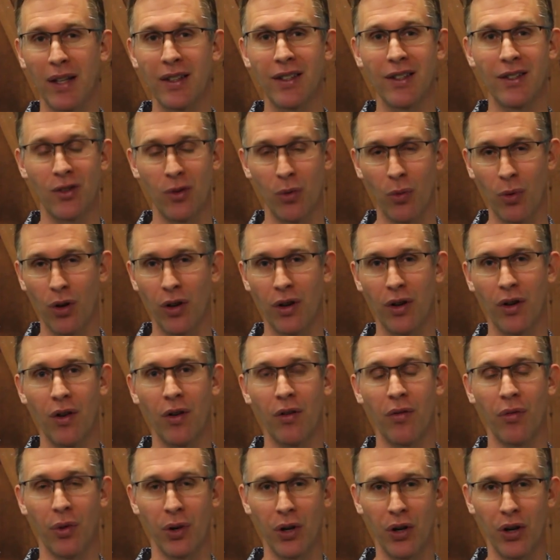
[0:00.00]
it to work
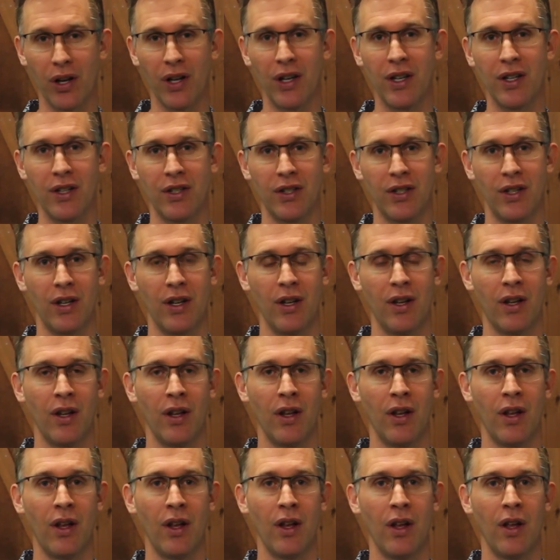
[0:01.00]
for your condition.
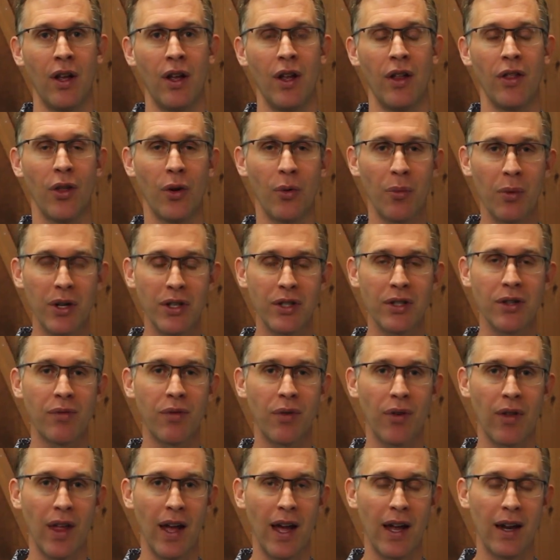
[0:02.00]
The reason for
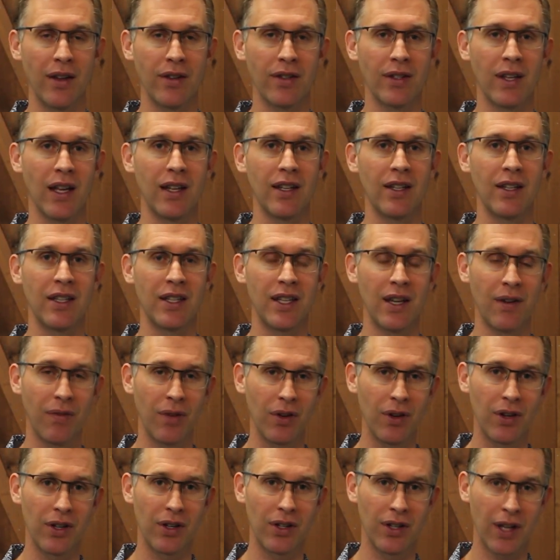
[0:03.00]
that is that
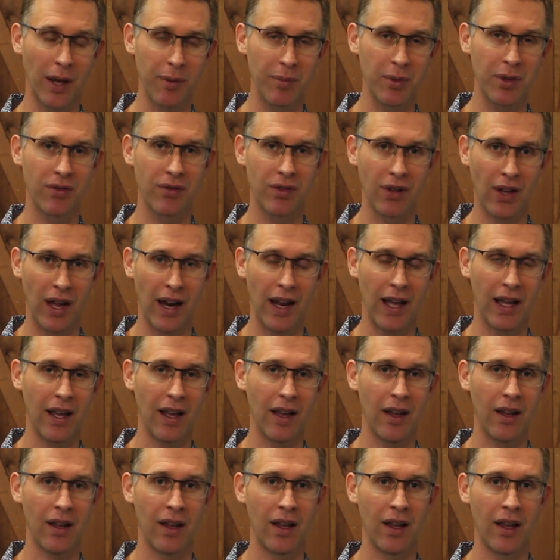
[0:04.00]
different types of
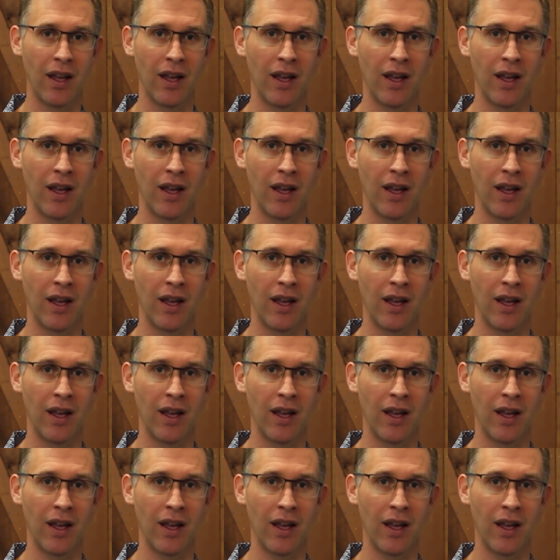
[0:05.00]
sciatica